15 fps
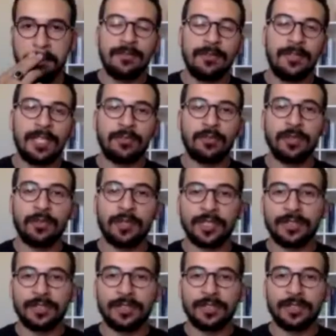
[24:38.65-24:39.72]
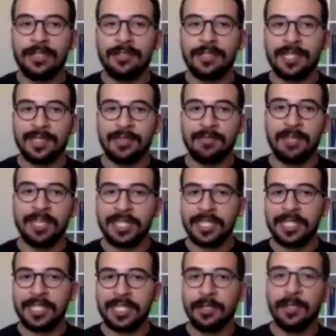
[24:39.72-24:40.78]
that we want to follow is
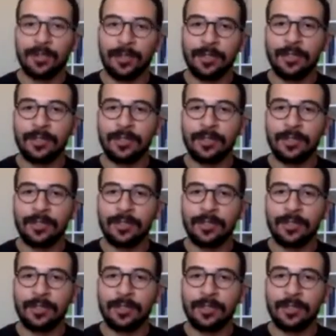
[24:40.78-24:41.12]
basically the bigger